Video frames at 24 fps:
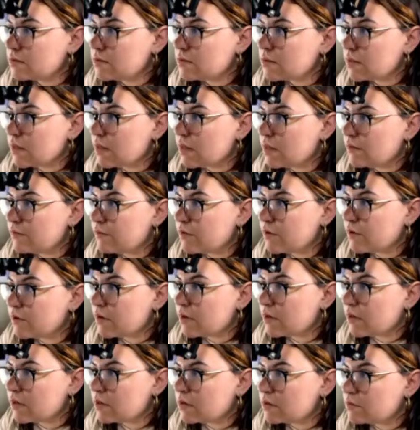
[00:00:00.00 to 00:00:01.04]
see if you
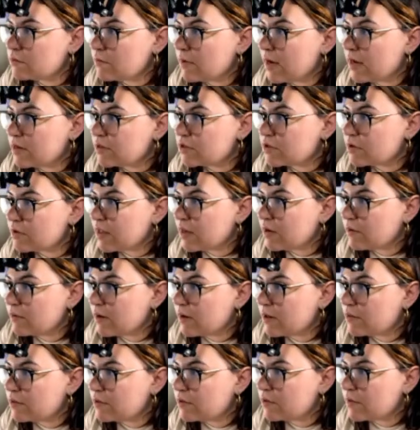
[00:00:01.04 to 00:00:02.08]
can, right? So like
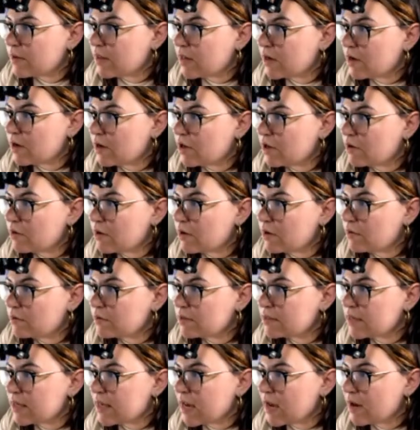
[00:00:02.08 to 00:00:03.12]
right through here, you can
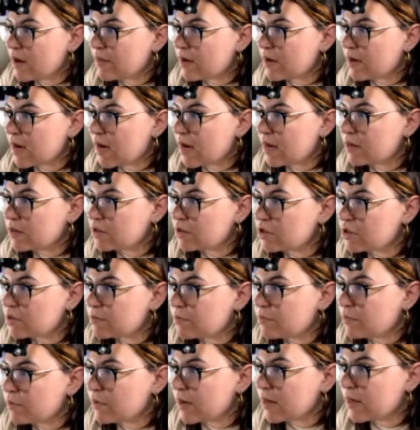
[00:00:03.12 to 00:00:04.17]
see how that kind of just
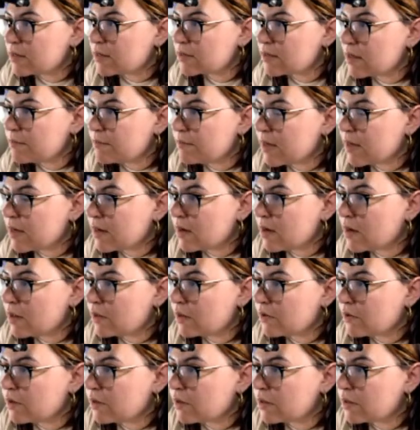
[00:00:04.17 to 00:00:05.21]
breaks up that
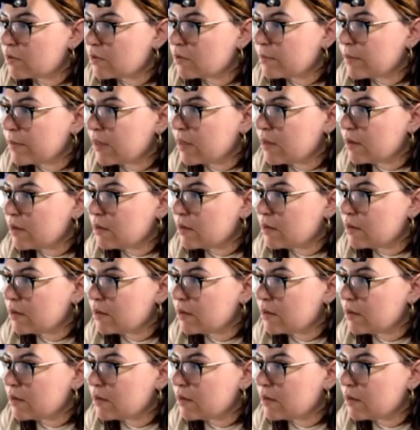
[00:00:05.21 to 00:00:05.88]
color a little bit.